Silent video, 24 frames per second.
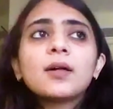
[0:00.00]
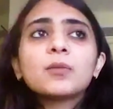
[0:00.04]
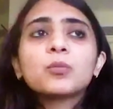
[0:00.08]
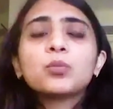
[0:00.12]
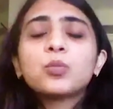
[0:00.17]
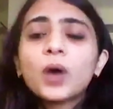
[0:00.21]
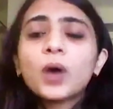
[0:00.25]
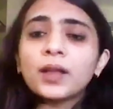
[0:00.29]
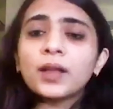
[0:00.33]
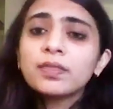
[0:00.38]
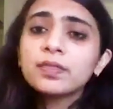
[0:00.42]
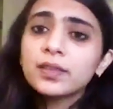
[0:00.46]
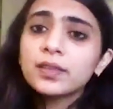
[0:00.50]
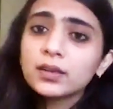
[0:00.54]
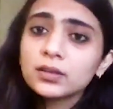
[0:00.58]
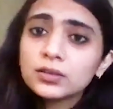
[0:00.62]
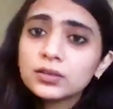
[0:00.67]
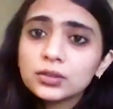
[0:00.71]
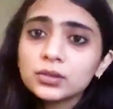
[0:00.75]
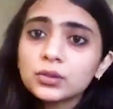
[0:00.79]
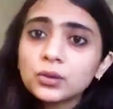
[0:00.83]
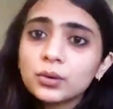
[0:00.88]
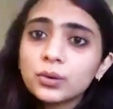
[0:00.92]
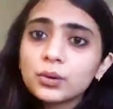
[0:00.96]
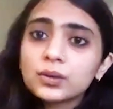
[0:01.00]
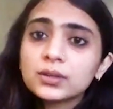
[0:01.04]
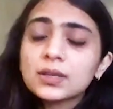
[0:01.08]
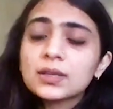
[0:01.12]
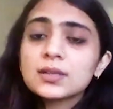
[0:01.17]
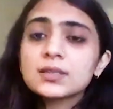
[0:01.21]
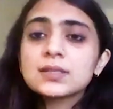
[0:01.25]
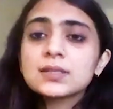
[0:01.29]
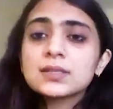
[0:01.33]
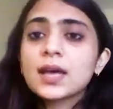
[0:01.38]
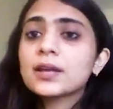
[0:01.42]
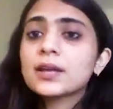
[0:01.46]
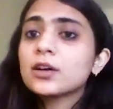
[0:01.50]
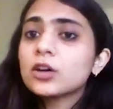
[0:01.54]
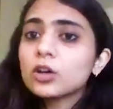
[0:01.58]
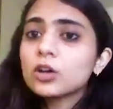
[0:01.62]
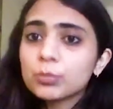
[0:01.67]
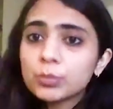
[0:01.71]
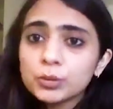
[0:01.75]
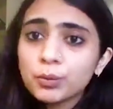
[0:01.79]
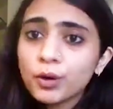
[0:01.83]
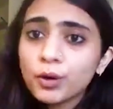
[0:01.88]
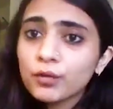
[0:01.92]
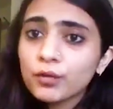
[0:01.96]
One thing to note is that
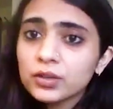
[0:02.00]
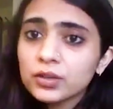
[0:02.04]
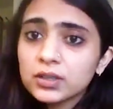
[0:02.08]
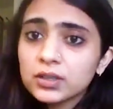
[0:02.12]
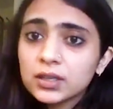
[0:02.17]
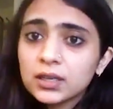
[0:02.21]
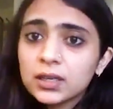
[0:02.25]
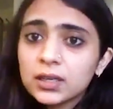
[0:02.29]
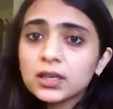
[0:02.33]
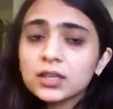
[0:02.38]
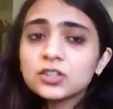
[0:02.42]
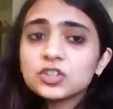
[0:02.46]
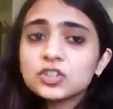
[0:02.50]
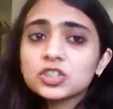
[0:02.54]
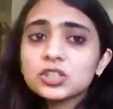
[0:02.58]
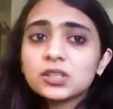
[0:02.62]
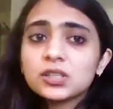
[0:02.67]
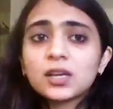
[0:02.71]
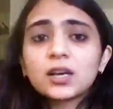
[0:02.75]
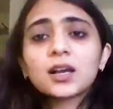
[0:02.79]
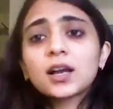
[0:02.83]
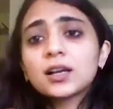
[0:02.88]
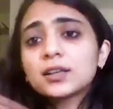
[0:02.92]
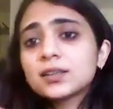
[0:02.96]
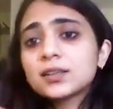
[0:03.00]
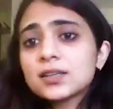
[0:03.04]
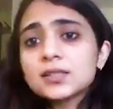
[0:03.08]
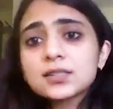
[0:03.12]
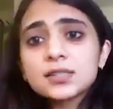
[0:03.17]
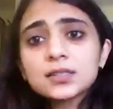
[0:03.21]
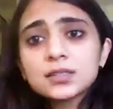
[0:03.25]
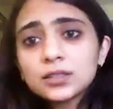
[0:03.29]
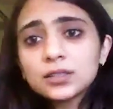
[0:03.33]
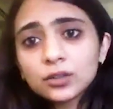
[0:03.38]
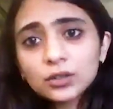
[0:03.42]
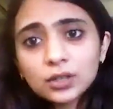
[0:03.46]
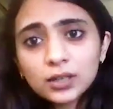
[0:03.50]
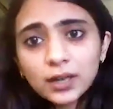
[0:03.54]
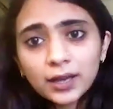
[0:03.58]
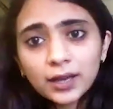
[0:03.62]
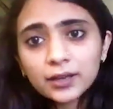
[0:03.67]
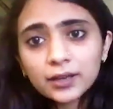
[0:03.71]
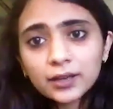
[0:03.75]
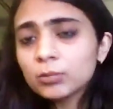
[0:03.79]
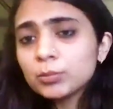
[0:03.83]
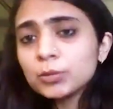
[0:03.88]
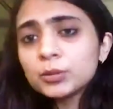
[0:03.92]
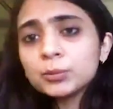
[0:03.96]
urban poverty in Sri Lanka doesn't look
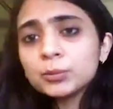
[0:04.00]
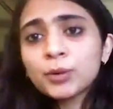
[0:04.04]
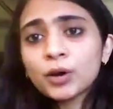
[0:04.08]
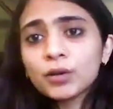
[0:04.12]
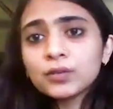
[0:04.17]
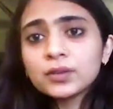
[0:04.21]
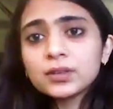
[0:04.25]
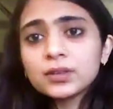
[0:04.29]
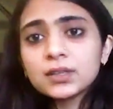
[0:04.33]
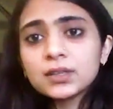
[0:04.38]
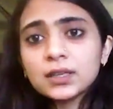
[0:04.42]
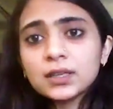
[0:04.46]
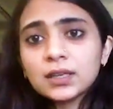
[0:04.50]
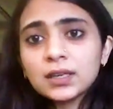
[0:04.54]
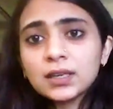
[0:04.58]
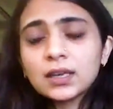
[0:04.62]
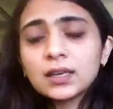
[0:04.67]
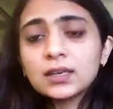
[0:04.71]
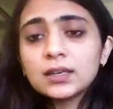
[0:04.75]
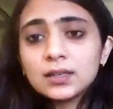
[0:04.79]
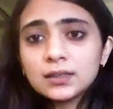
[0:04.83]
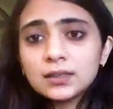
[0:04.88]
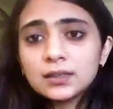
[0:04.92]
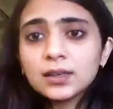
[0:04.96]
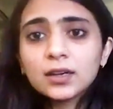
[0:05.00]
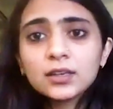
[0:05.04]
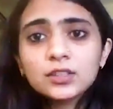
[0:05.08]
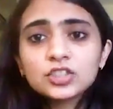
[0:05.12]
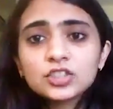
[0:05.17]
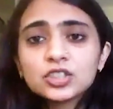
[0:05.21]
like urban poverty in India.